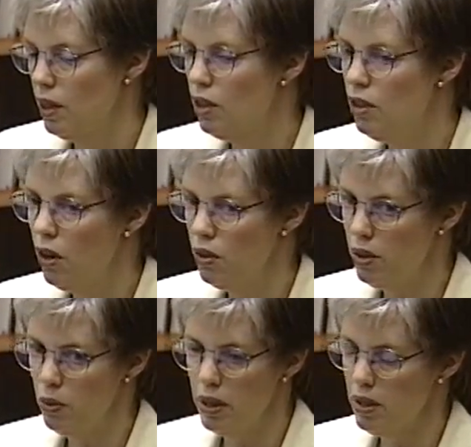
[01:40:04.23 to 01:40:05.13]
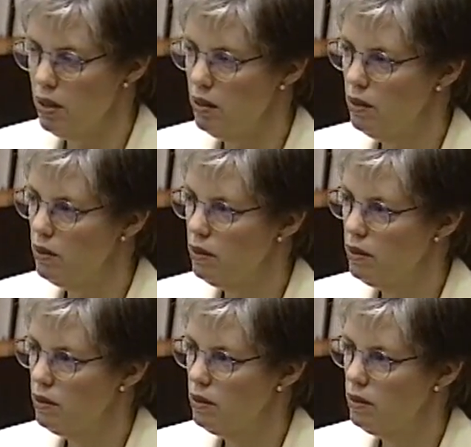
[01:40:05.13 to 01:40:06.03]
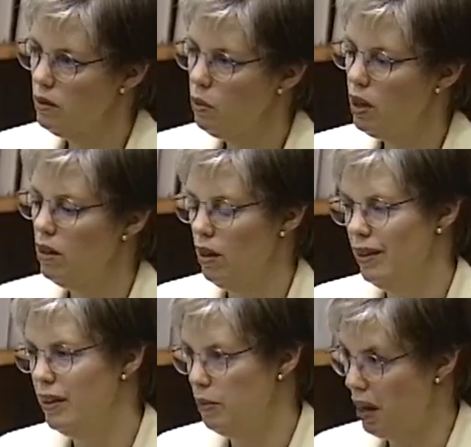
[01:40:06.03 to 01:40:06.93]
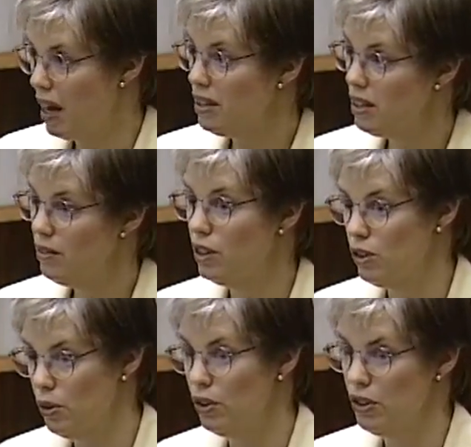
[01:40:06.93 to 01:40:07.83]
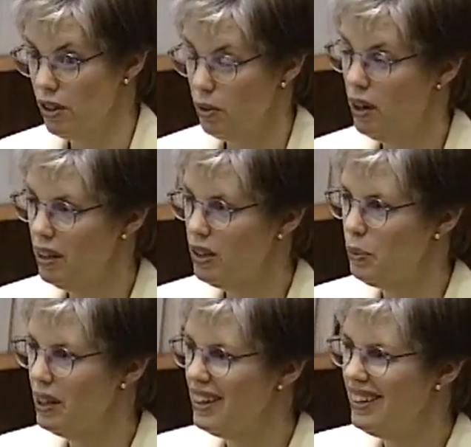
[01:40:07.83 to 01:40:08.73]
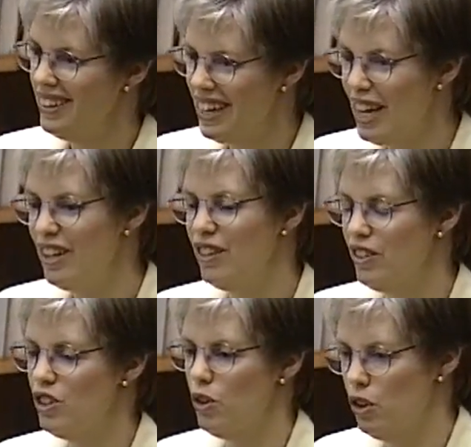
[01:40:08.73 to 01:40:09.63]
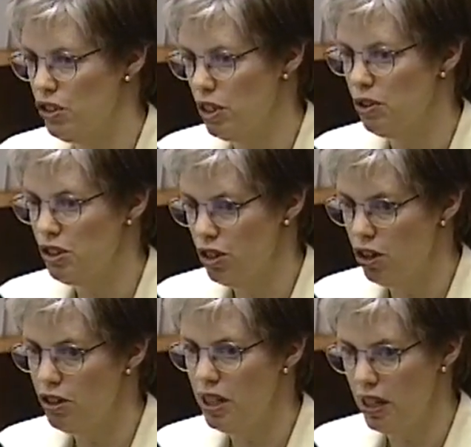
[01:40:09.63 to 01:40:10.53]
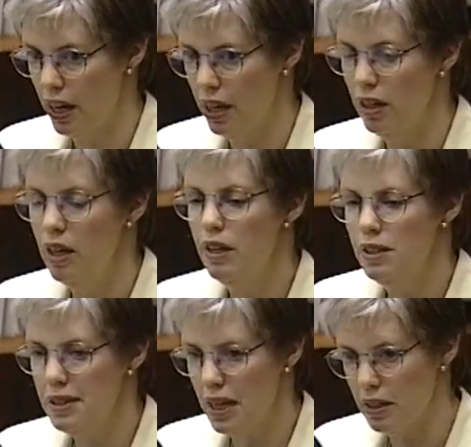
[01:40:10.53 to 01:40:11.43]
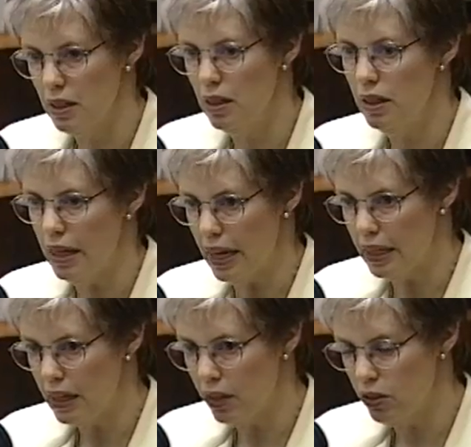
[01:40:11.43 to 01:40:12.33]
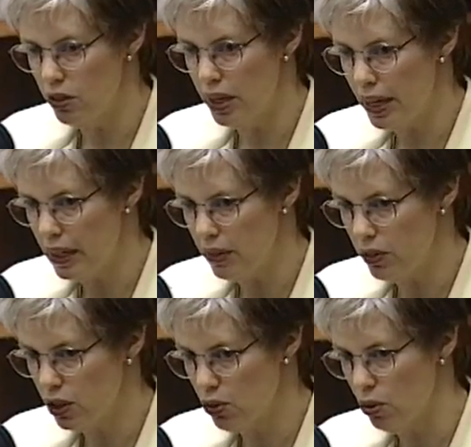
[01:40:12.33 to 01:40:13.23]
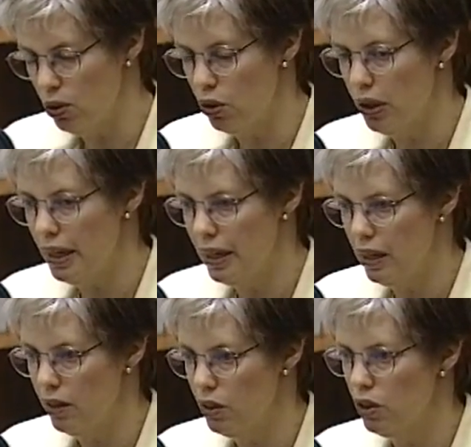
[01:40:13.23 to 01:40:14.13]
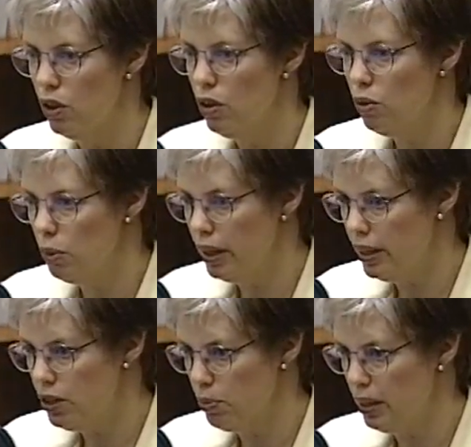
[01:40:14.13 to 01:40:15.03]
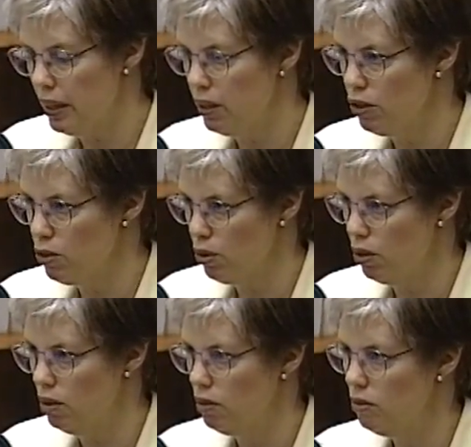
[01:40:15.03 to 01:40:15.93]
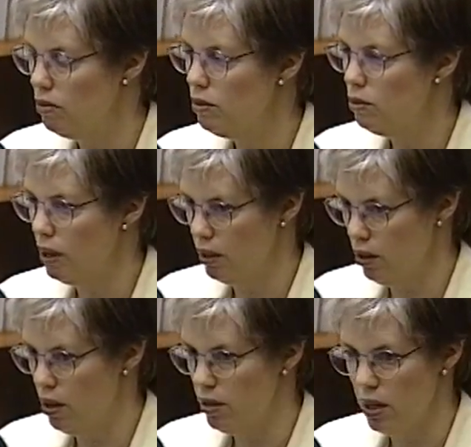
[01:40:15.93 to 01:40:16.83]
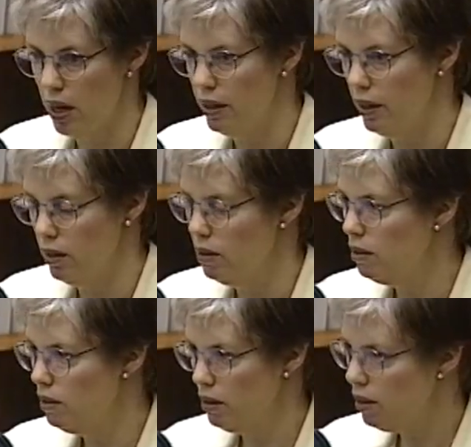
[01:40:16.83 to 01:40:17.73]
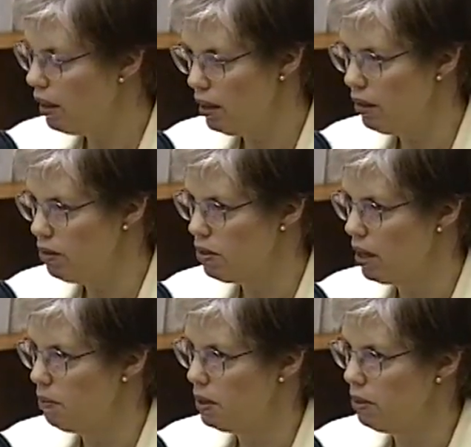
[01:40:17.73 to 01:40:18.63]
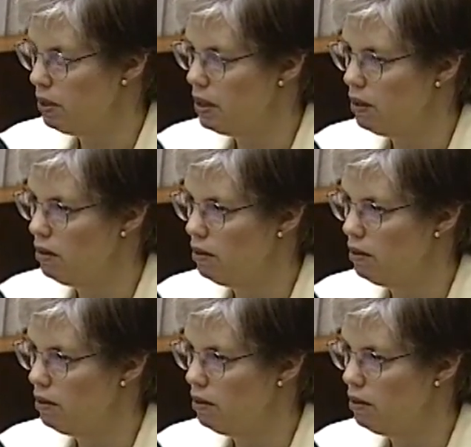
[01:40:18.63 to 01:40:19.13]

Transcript: No, there wasn't. Well, in the positive controls there was, but in the negative controls there was no DNA detected in any other negative control or any other reagent blank control run alongside any other sample that we did.